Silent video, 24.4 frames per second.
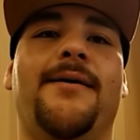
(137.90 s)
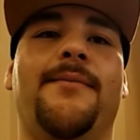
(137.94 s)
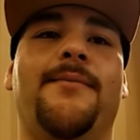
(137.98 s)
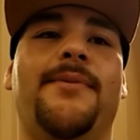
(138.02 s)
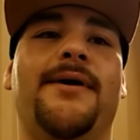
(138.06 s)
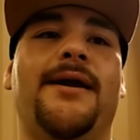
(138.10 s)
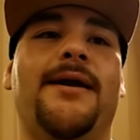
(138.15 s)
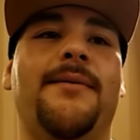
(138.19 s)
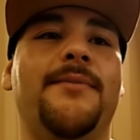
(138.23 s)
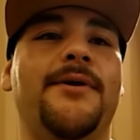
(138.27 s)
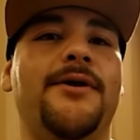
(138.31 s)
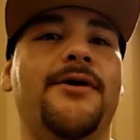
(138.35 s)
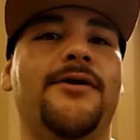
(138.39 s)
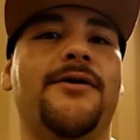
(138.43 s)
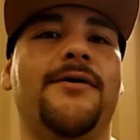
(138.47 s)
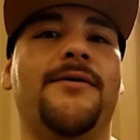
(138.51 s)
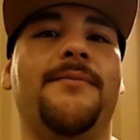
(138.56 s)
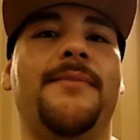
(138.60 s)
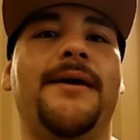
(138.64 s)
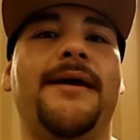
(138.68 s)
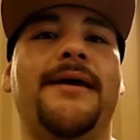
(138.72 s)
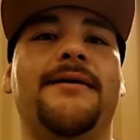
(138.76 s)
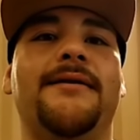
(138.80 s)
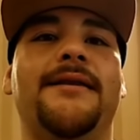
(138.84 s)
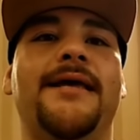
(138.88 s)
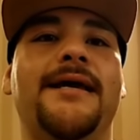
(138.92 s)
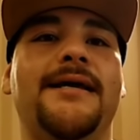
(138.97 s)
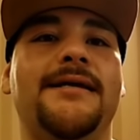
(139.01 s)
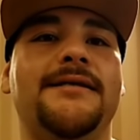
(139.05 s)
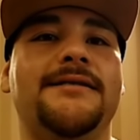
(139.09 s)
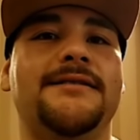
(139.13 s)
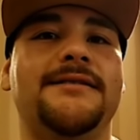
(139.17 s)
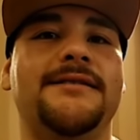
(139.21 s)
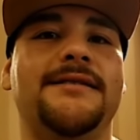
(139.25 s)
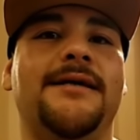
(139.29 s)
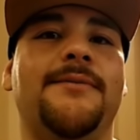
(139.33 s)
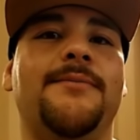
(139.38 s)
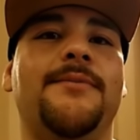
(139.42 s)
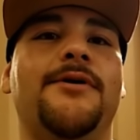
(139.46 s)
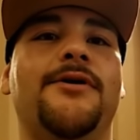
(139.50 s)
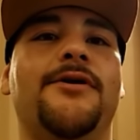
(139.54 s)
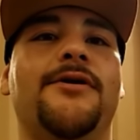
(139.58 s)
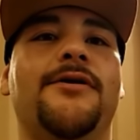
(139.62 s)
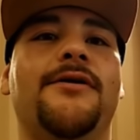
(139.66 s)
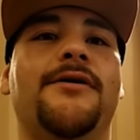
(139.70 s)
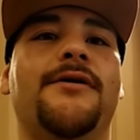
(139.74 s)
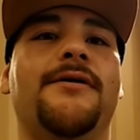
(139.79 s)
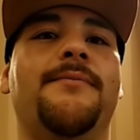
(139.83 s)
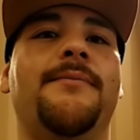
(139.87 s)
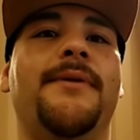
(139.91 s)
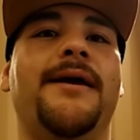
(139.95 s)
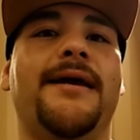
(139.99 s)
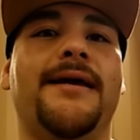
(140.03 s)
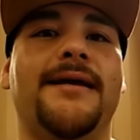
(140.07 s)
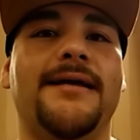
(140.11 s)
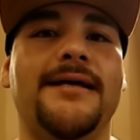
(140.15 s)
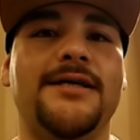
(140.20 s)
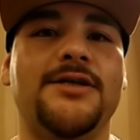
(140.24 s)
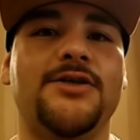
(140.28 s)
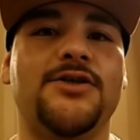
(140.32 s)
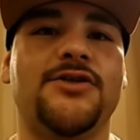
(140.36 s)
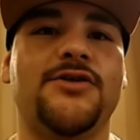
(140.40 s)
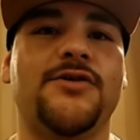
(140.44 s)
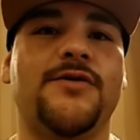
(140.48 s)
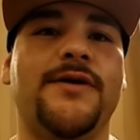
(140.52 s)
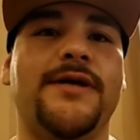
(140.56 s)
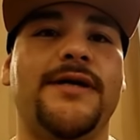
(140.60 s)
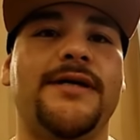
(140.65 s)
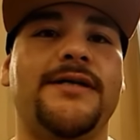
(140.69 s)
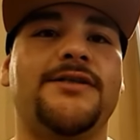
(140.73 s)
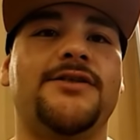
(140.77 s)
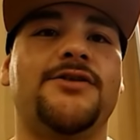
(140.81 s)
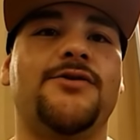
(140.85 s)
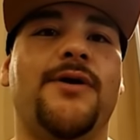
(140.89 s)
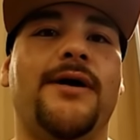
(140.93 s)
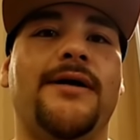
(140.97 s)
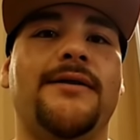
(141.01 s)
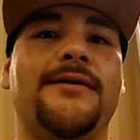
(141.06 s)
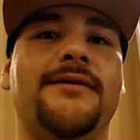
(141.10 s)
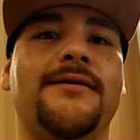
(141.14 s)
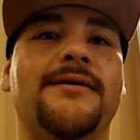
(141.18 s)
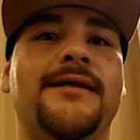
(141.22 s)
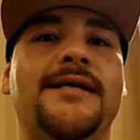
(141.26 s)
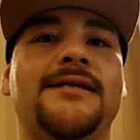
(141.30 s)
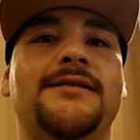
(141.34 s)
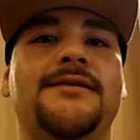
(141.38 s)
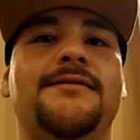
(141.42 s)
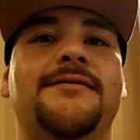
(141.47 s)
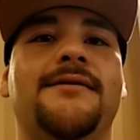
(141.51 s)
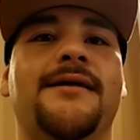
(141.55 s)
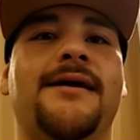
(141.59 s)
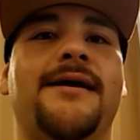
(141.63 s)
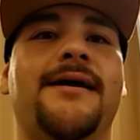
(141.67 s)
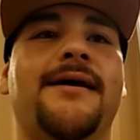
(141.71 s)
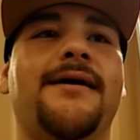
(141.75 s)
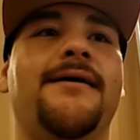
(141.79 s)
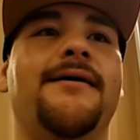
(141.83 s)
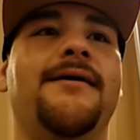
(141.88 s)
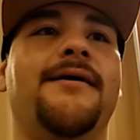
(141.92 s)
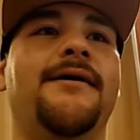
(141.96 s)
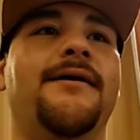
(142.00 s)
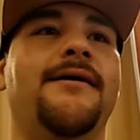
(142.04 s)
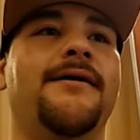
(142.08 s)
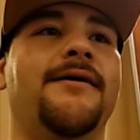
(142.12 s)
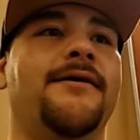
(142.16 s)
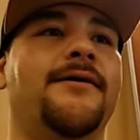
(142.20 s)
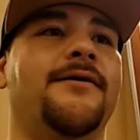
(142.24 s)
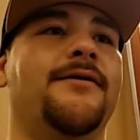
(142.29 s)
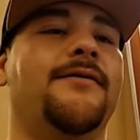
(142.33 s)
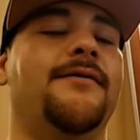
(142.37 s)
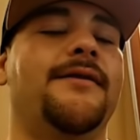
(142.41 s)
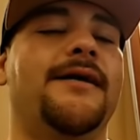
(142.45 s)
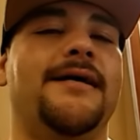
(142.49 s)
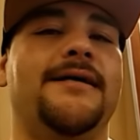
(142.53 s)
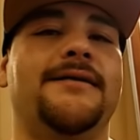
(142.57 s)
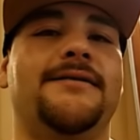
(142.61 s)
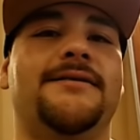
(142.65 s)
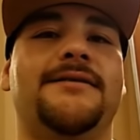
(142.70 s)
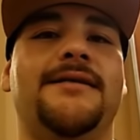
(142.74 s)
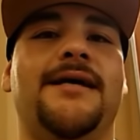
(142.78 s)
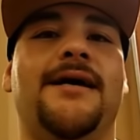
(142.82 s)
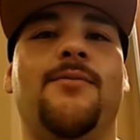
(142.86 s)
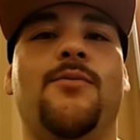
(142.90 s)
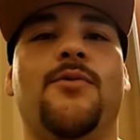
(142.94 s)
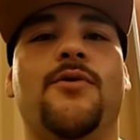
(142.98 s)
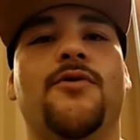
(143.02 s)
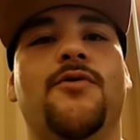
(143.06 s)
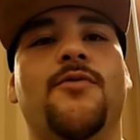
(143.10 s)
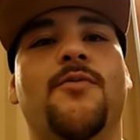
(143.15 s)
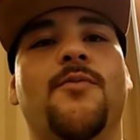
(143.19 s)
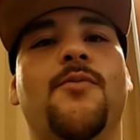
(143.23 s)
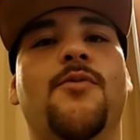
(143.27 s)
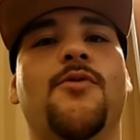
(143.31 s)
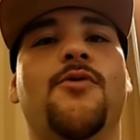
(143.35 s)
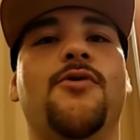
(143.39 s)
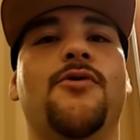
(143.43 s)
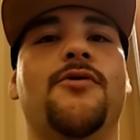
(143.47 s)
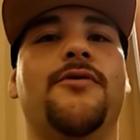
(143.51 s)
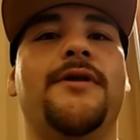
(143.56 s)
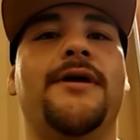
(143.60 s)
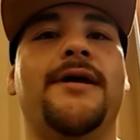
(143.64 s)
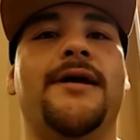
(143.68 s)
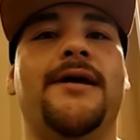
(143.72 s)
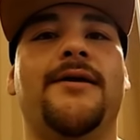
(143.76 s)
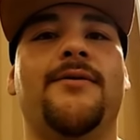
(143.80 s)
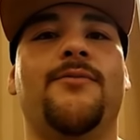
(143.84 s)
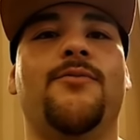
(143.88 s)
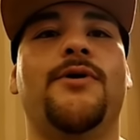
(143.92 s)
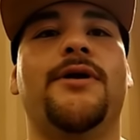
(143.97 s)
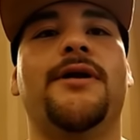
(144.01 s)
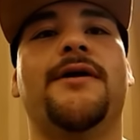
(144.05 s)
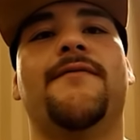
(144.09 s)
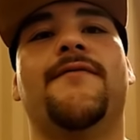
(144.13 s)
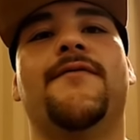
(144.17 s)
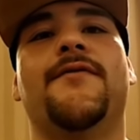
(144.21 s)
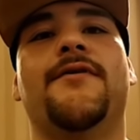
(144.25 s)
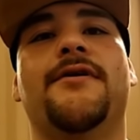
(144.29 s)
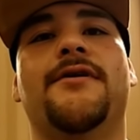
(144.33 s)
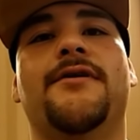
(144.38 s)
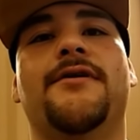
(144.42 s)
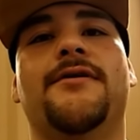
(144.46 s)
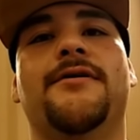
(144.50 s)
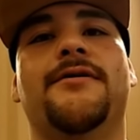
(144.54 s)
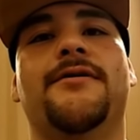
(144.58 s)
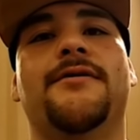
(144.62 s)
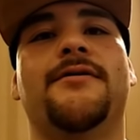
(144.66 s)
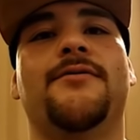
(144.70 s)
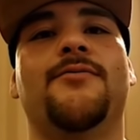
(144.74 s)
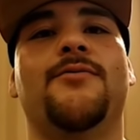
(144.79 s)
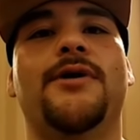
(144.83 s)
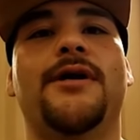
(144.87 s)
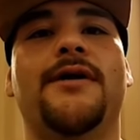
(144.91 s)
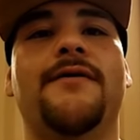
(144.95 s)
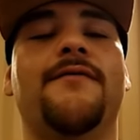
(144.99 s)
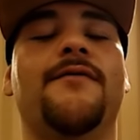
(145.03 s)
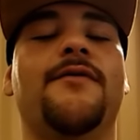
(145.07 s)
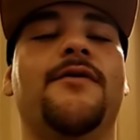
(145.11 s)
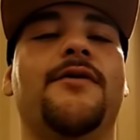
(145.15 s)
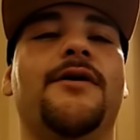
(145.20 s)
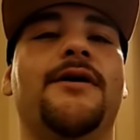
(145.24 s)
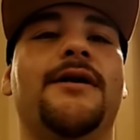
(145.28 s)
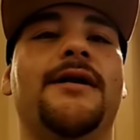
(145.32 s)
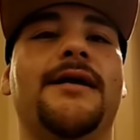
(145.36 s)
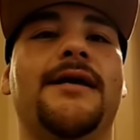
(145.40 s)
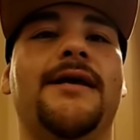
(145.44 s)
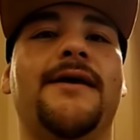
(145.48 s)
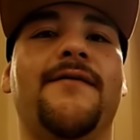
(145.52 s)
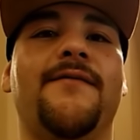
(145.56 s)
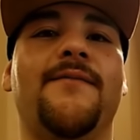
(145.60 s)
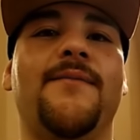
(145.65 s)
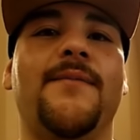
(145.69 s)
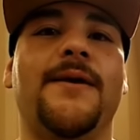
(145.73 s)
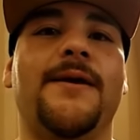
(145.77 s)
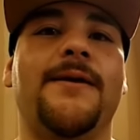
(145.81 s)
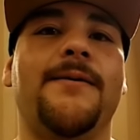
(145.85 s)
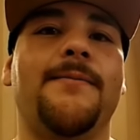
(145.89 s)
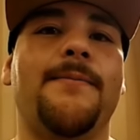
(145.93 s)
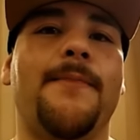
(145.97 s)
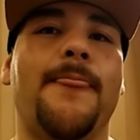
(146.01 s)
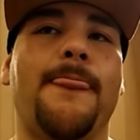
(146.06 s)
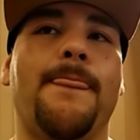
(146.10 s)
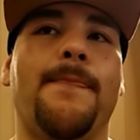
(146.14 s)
But I'm here to make legacy. I'm here to make history. So I think that's worth more than whatever they're going to give me.